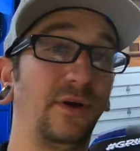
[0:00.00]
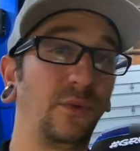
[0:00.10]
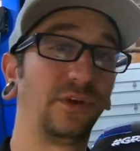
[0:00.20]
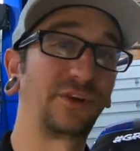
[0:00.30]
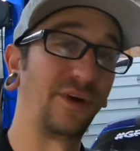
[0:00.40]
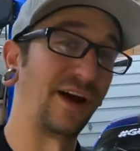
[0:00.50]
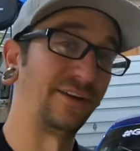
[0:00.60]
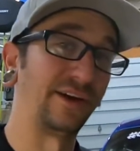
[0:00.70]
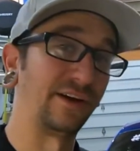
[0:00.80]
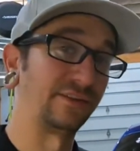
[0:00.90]
What's going on, you
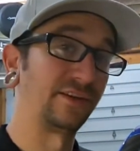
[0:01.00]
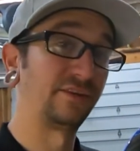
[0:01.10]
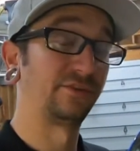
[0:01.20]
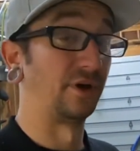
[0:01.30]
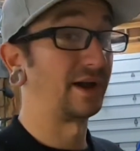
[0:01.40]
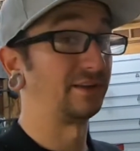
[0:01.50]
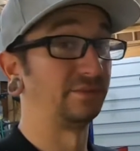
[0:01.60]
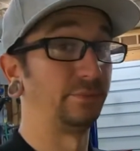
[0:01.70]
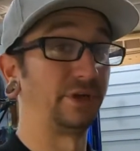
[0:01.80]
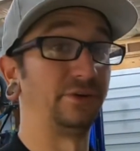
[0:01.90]
guys? So I got
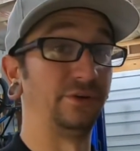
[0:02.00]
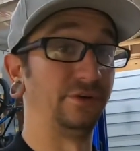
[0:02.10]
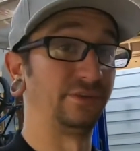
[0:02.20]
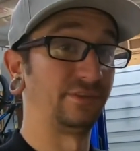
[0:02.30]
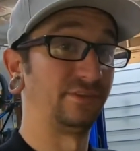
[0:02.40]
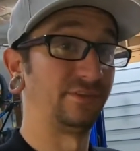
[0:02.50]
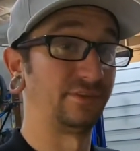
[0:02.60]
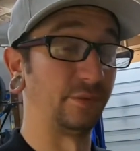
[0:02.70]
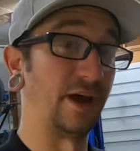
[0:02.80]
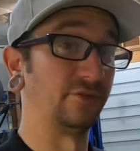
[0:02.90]
some big news,
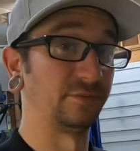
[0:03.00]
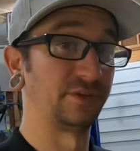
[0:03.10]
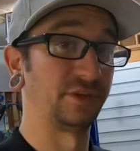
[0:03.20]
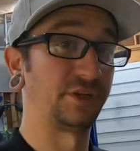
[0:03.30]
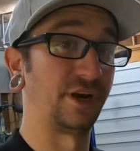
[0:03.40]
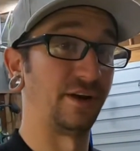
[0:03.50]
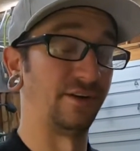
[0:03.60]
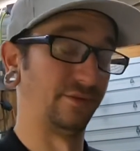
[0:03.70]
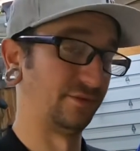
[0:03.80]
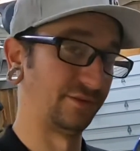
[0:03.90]
some announcements to
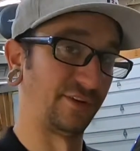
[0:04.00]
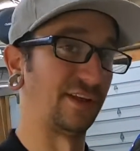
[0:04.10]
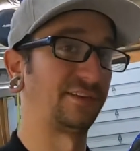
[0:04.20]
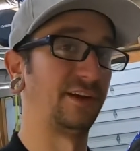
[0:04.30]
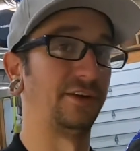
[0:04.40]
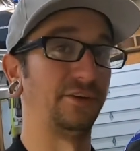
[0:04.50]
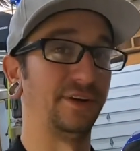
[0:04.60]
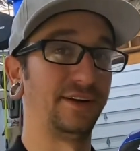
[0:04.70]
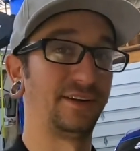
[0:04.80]
share, so let's get into it.